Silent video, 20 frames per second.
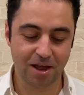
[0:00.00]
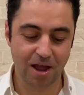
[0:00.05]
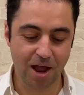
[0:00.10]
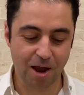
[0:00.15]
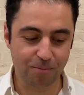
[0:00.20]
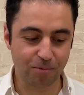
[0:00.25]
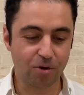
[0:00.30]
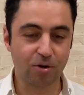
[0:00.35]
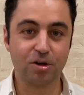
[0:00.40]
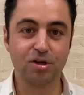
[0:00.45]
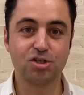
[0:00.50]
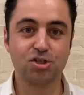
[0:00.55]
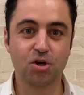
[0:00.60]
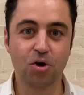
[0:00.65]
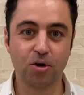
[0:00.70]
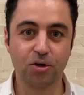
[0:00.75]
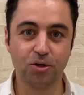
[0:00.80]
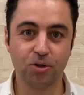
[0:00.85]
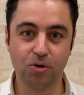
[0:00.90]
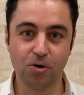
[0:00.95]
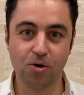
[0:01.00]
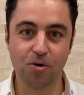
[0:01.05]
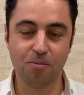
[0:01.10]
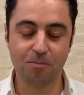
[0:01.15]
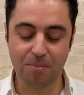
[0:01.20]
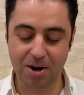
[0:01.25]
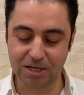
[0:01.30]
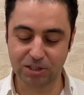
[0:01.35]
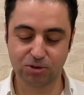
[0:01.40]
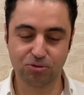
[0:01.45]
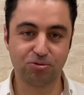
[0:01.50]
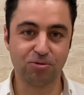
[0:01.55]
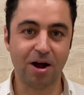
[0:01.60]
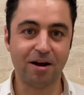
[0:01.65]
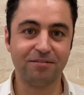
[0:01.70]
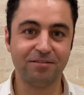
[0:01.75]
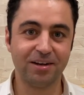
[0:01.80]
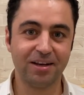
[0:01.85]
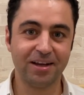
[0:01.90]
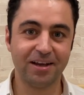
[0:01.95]
I'm going to show you my
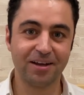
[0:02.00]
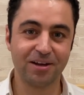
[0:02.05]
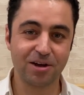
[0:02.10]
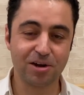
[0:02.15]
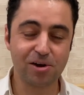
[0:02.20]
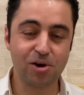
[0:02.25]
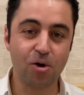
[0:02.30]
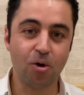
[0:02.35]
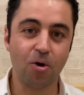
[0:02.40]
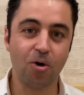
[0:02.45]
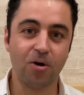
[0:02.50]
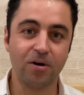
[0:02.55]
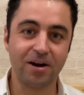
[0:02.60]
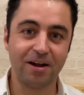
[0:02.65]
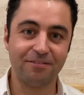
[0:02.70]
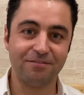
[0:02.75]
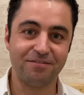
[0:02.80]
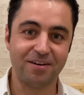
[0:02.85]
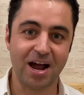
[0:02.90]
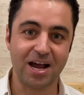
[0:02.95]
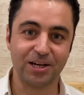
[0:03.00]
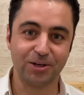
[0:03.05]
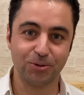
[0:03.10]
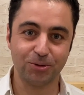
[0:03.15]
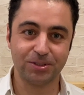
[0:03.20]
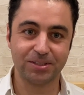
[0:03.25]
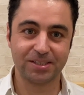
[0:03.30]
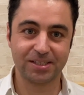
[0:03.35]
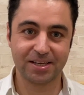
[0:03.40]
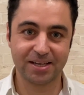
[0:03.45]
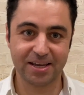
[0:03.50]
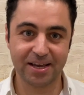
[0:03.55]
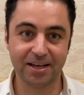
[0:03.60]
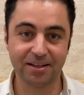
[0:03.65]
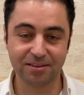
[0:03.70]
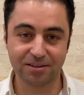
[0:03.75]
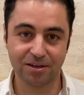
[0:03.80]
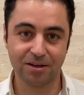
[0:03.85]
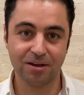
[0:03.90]
traveling coronavirus kit.